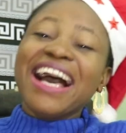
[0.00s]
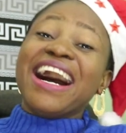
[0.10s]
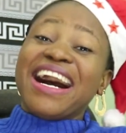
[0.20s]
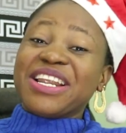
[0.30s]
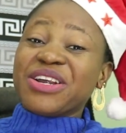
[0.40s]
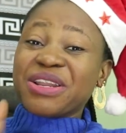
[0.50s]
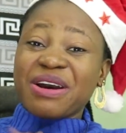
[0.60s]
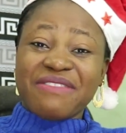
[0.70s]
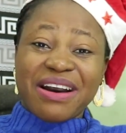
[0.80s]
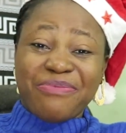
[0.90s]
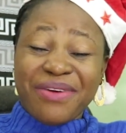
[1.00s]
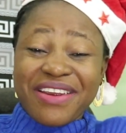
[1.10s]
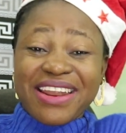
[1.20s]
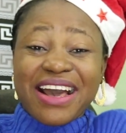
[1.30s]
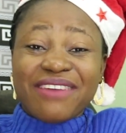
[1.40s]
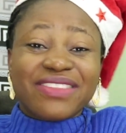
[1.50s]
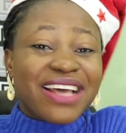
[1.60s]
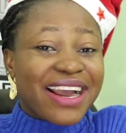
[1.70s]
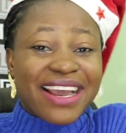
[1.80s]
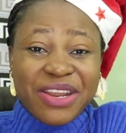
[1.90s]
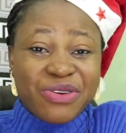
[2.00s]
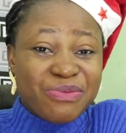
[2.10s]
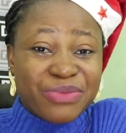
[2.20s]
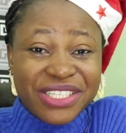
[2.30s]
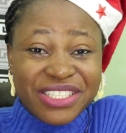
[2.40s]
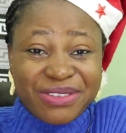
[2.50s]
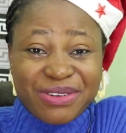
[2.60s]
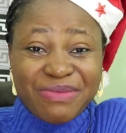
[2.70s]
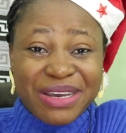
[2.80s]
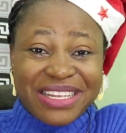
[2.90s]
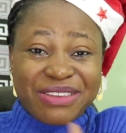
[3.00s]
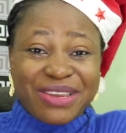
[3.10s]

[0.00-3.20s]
And none of our parents have that kind of money to come and